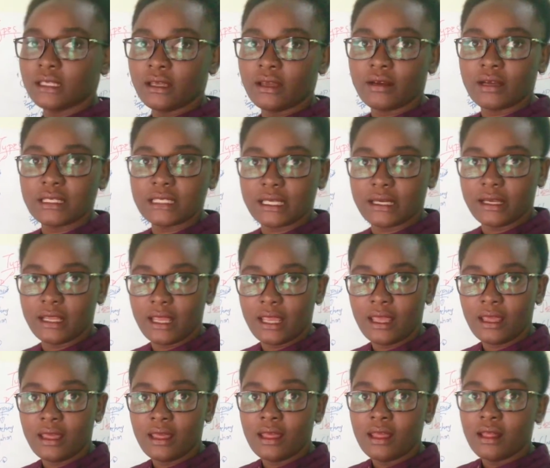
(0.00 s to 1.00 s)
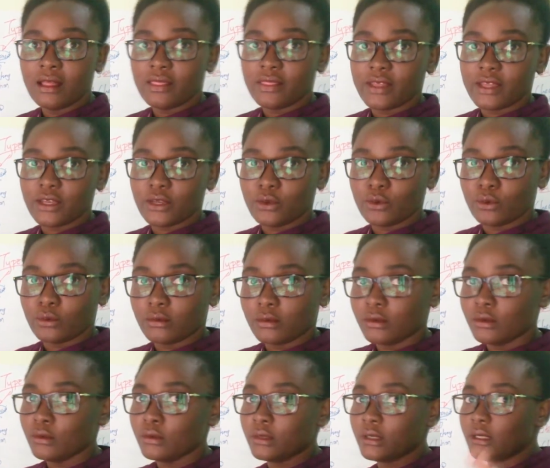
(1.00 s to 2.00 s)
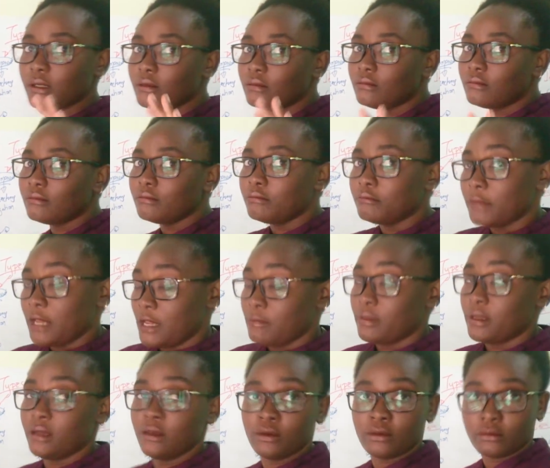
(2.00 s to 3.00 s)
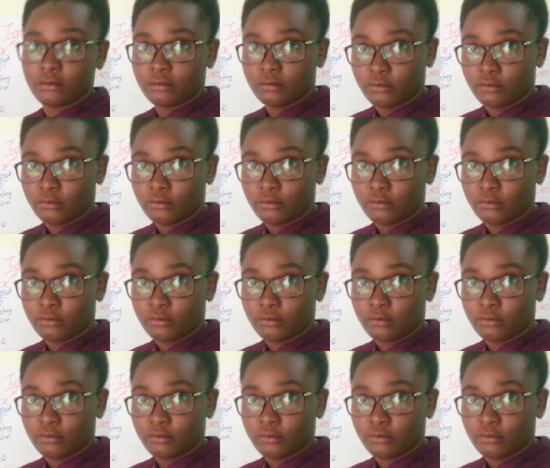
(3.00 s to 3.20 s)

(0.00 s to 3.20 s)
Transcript: cigarettes a day, then you could maybe,